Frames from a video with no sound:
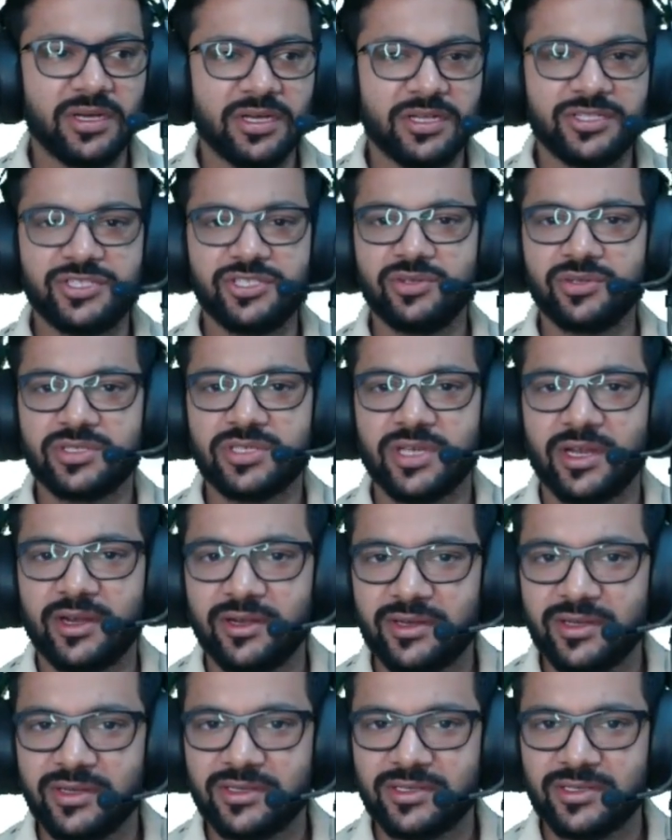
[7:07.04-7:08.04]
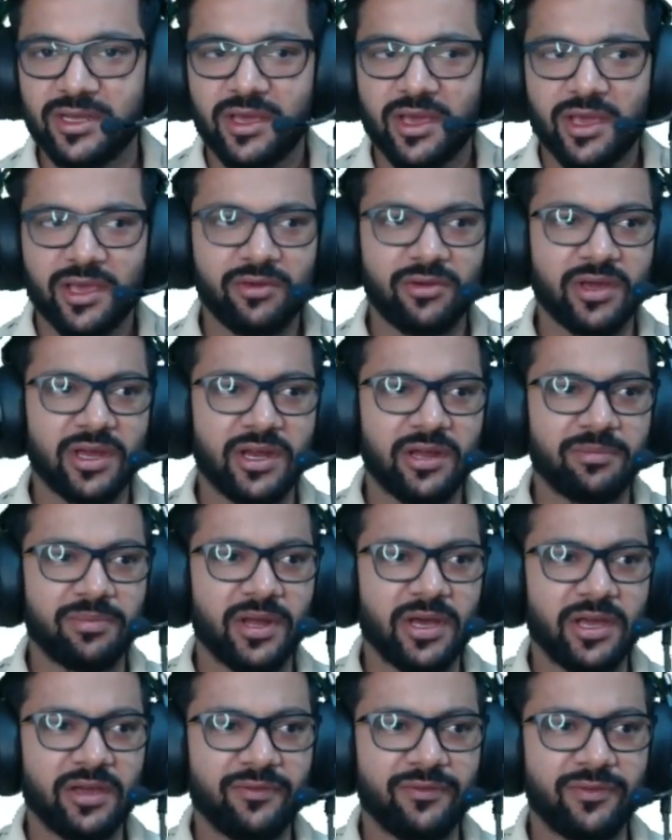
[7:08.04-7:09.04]
geoscientist, you can
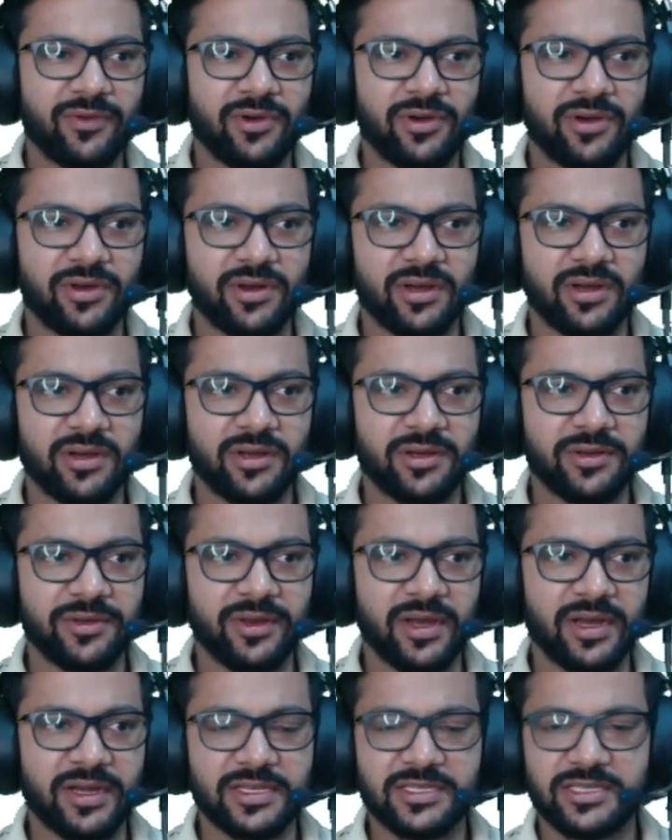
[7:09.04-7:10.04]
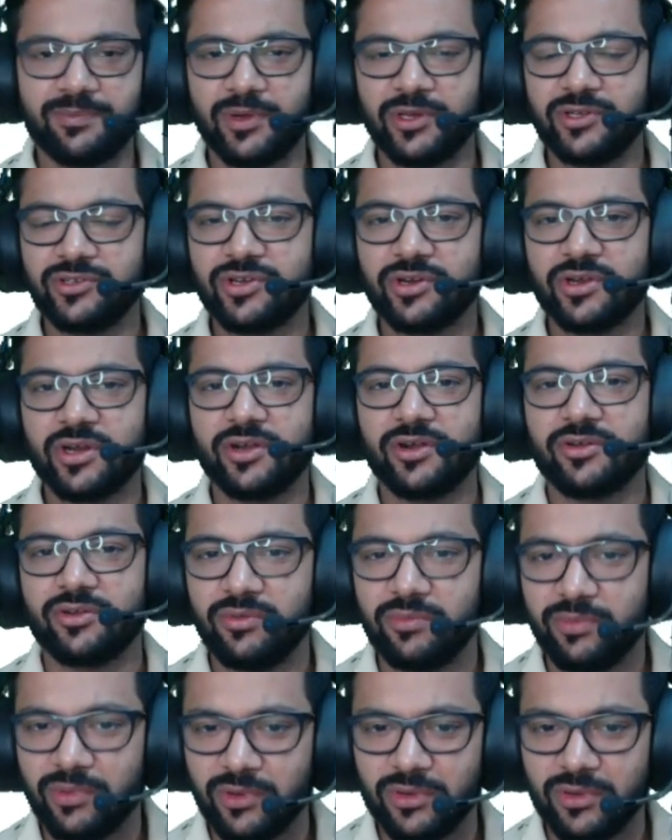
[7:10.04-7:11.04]
apply for let us say pollution control
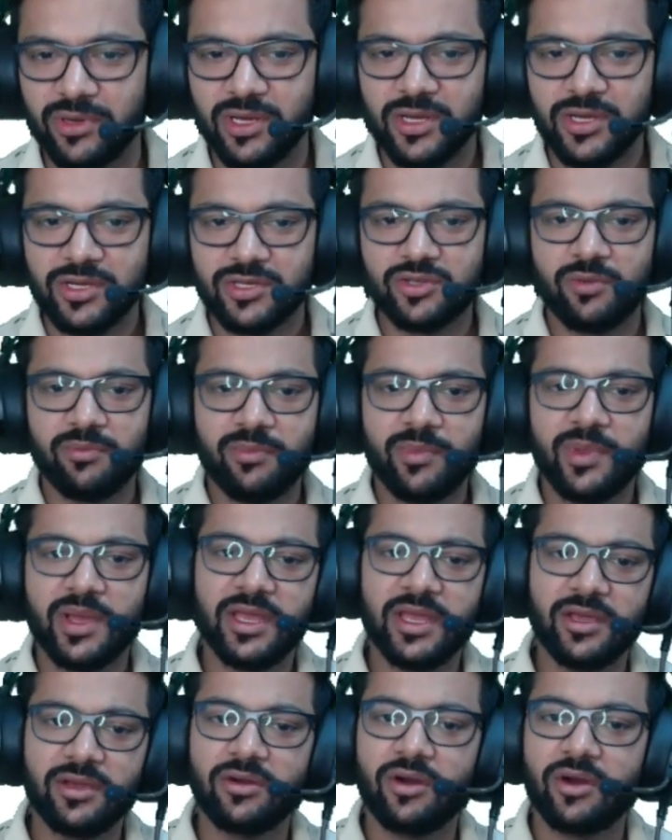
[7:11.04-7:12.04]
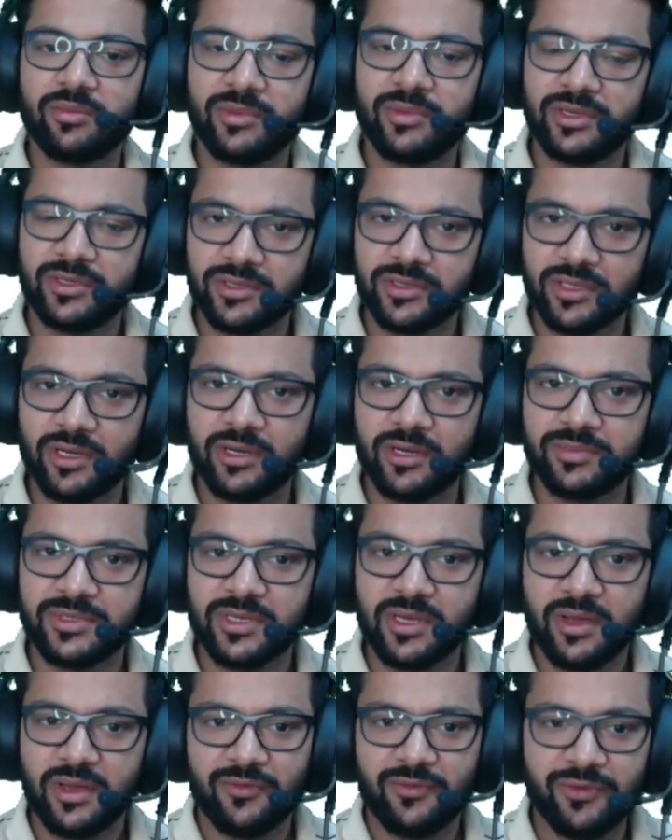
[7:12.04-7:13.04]
board. So many government jobs,
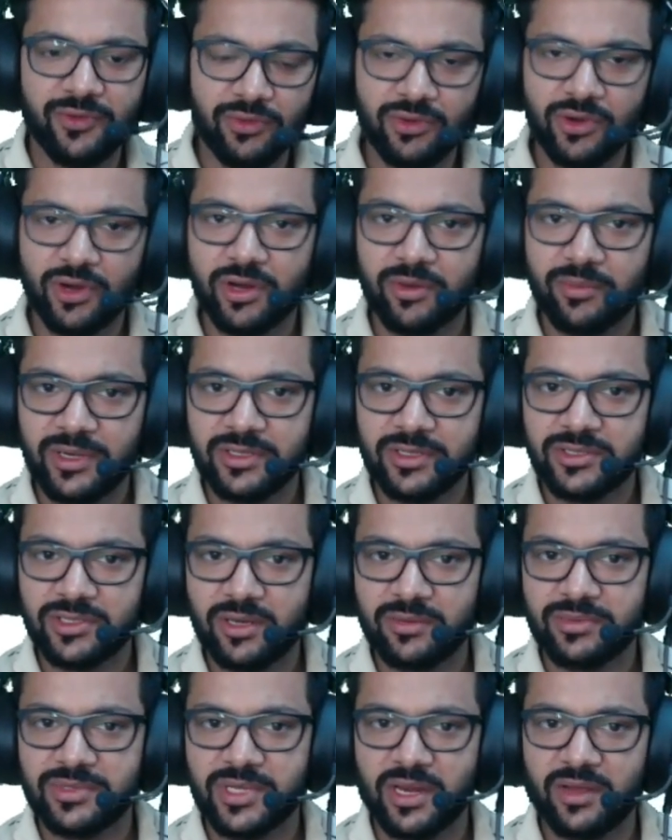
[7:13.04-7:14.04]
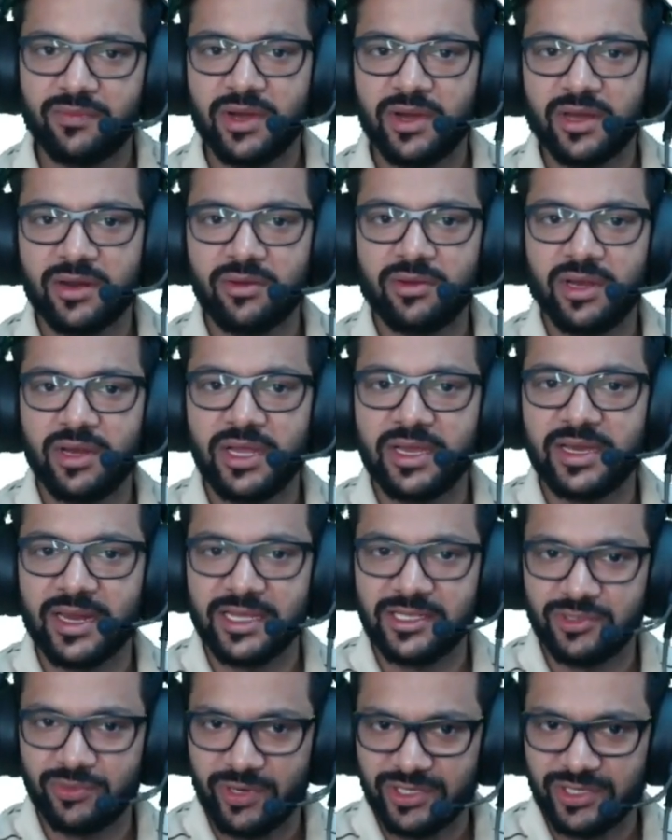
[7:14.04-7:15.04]
few government jobs require only
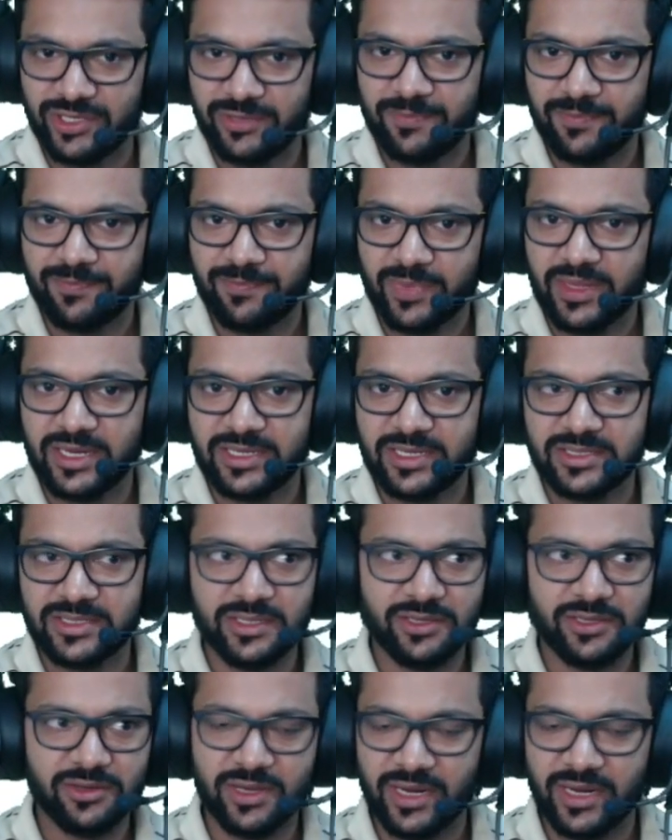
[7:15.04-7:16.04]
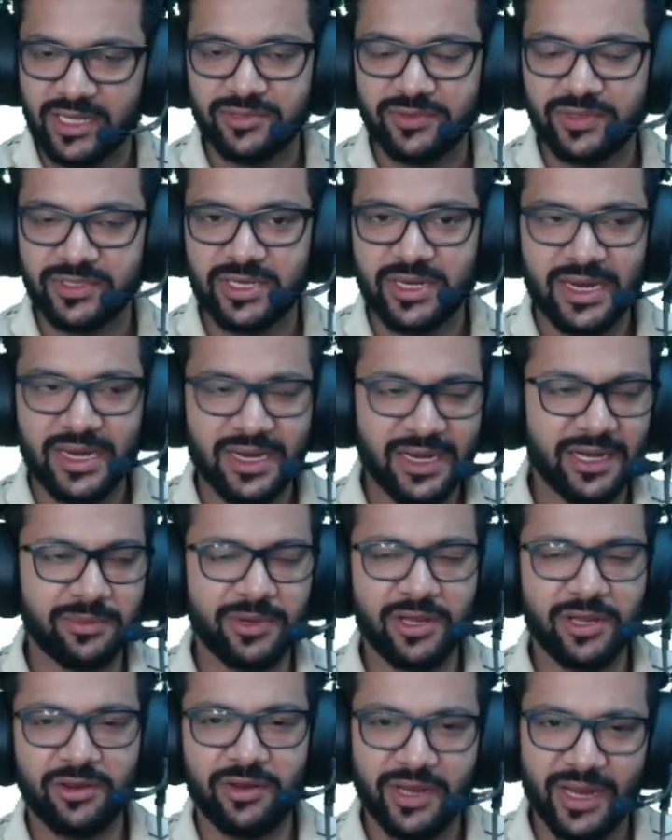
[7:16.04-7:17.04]
graduation. That's your graduation. And let me
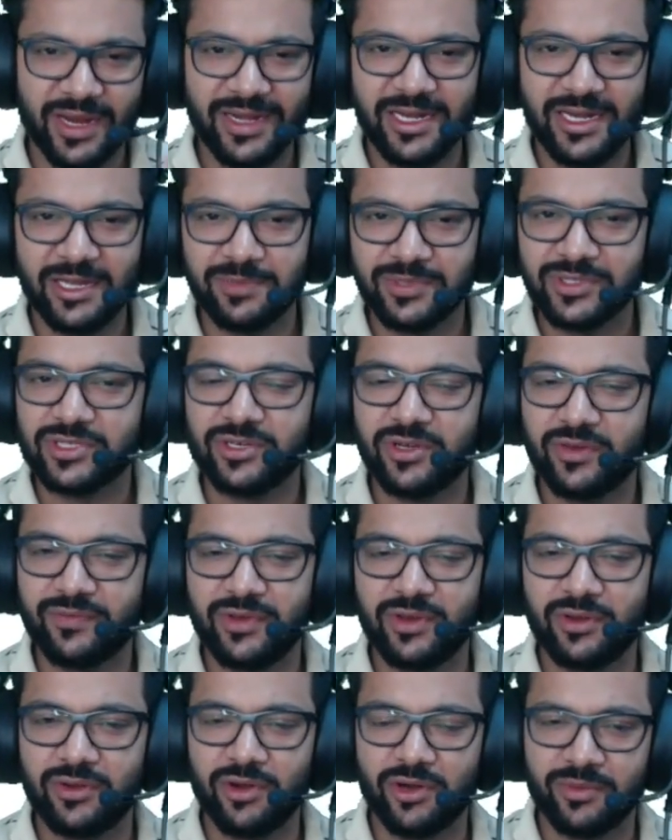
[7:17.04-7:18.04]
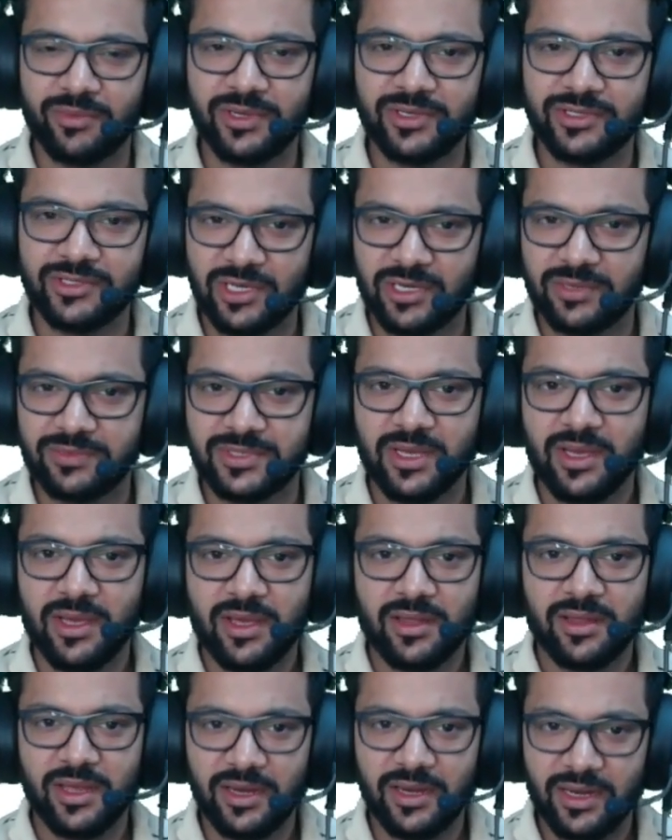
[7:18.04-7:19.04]
tell you, 90% of your government jobs
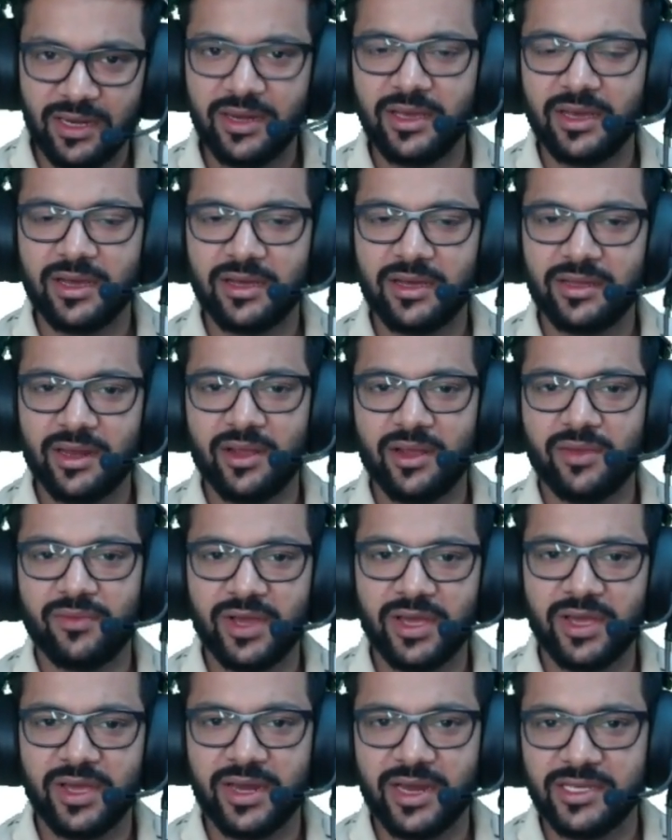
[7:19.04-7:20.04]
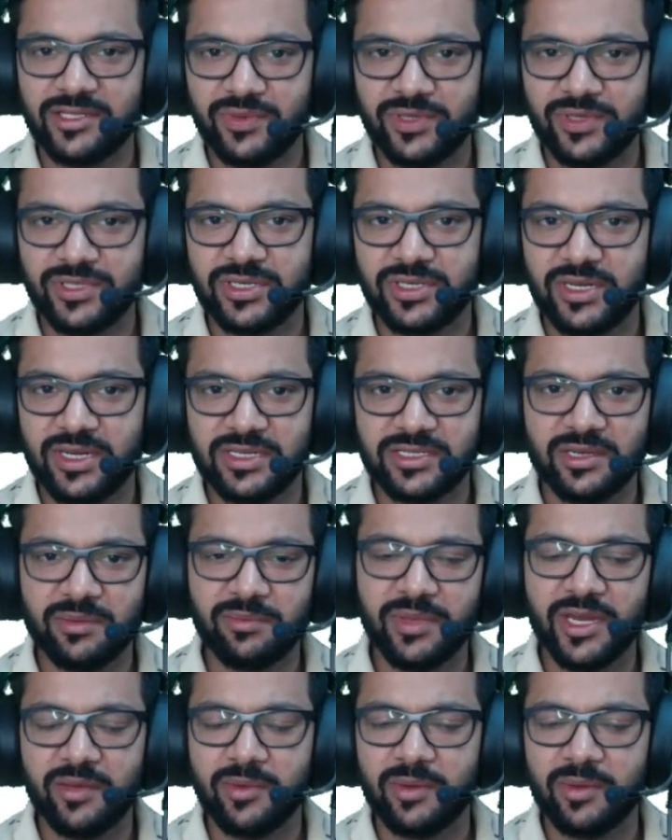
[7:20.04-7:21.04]
in India, they require graduation as the
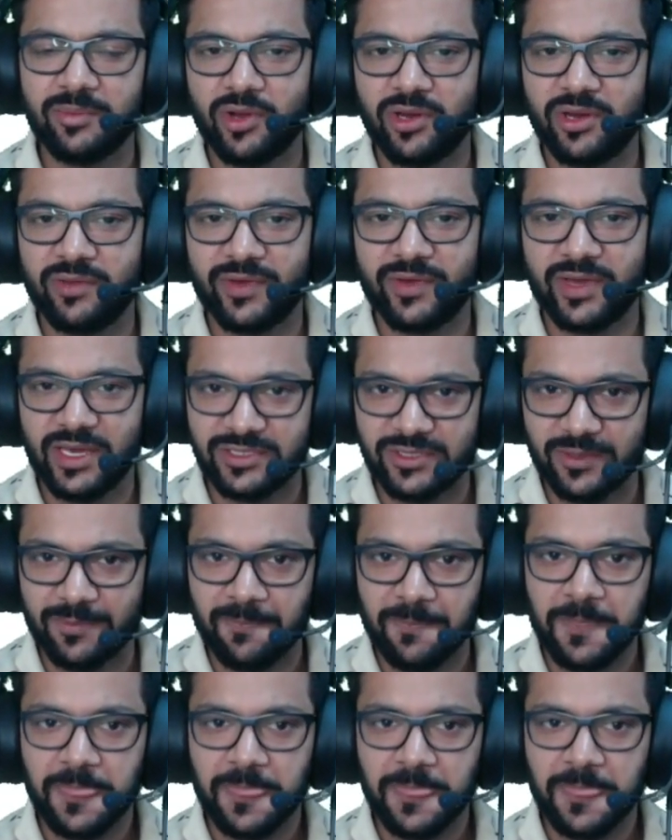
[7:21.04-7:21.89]
minimum qualification.